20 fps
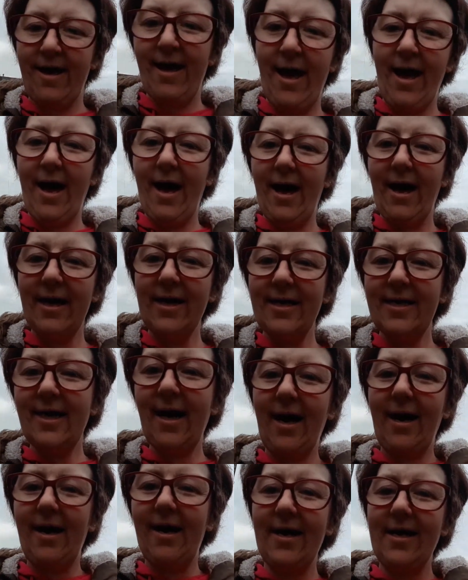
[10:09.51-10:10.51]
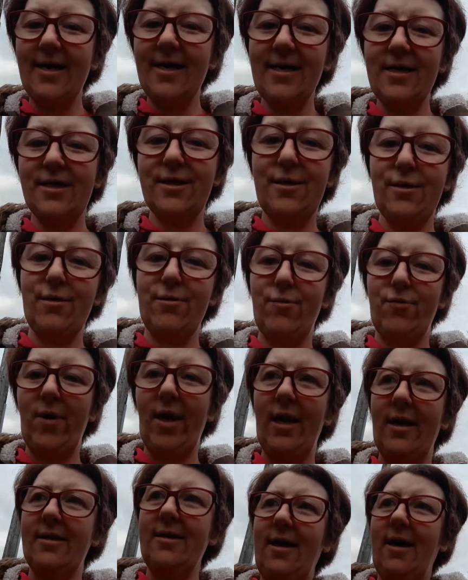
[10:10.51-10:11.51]
Hi, guys,
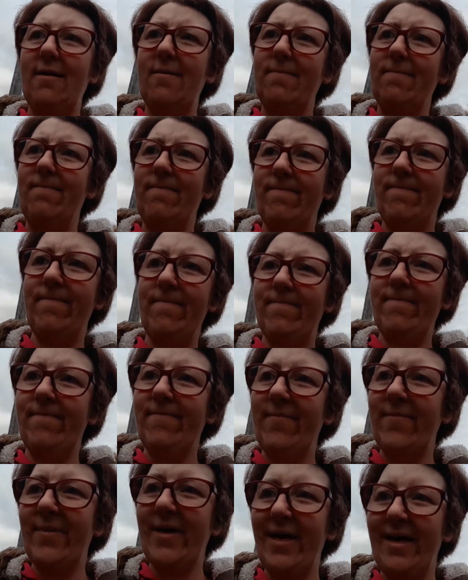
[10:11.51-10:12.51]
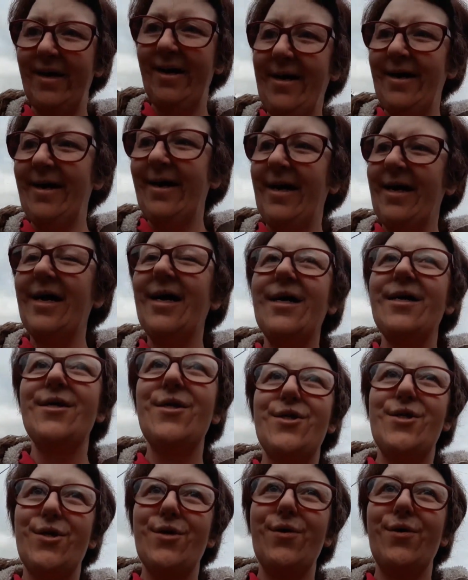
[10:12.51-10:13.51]
welcome
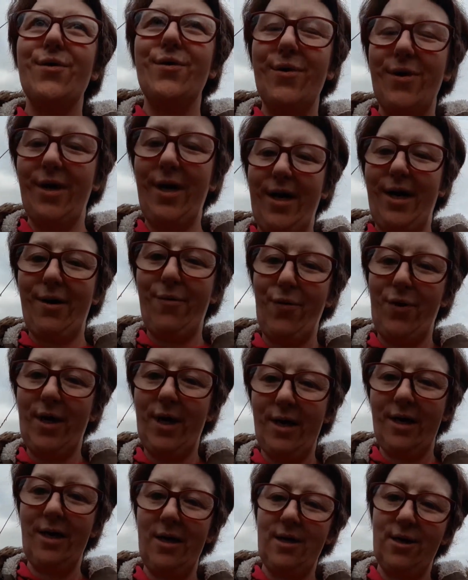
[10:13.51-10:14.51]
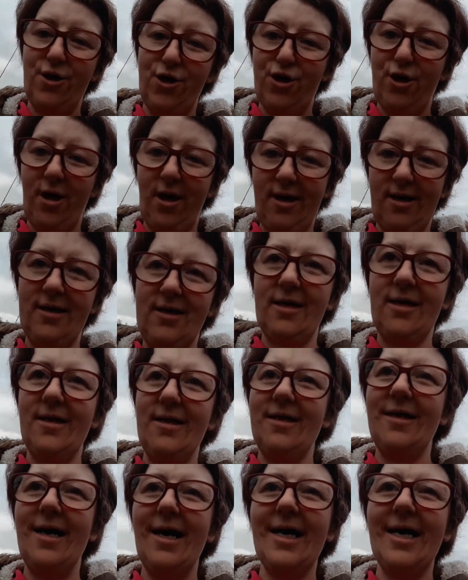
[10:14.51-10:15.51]
to our
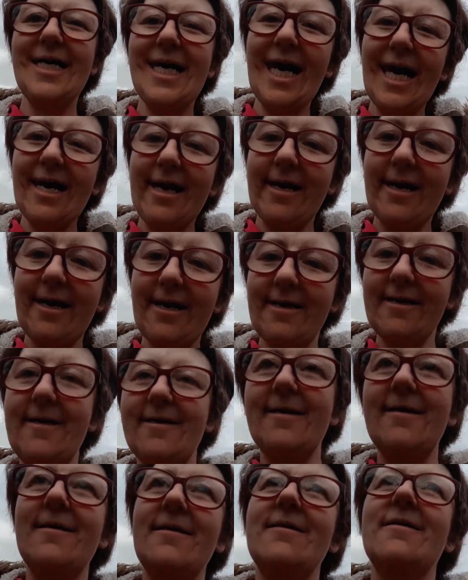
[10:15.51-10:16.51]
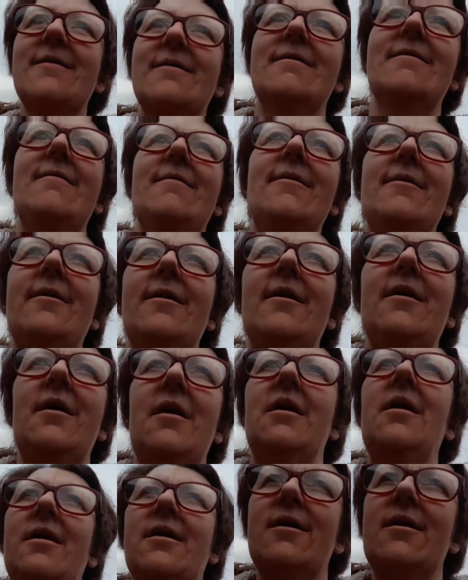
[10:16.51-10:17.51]
channel again.
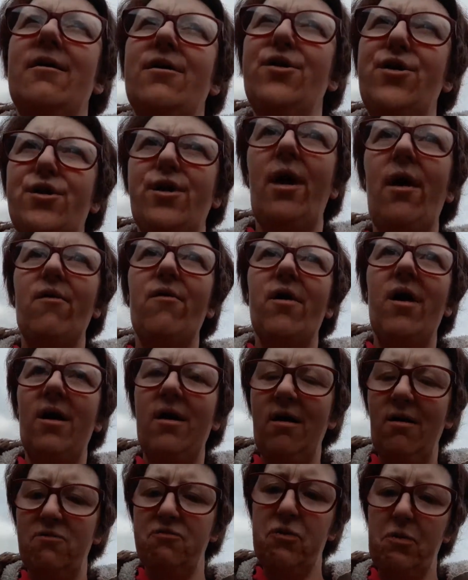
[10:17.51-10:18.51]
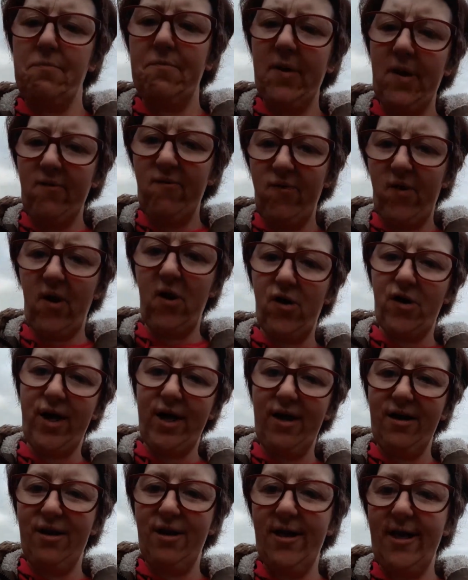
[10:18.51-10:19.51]
So I haven't been
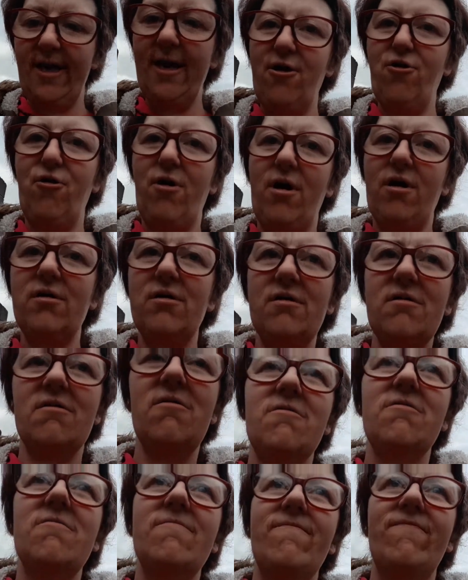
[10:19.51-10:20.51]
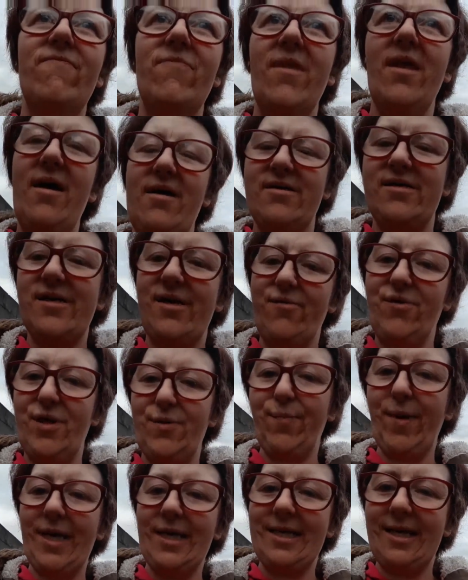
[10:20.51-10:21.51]
vlogging earlier on, as I was
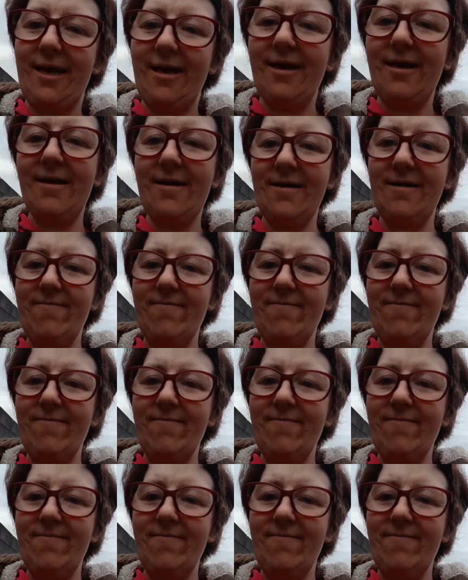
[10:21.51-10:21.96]
busy